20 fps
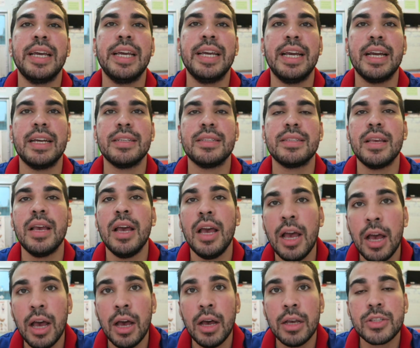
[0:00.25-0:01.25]
Hey guys,
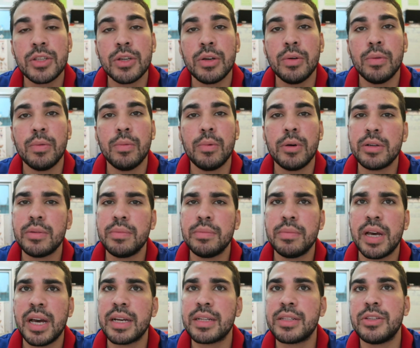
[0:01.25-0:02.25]
so
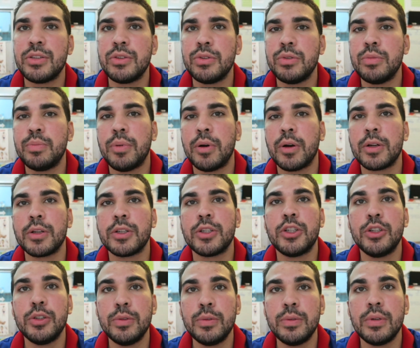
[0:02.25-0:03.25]
welcome back to
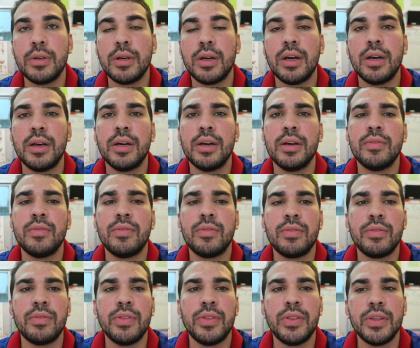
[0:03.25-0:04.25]
part two
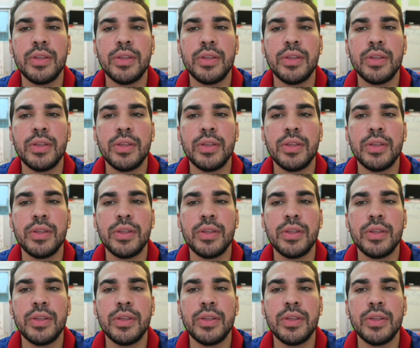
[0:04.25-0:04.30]
of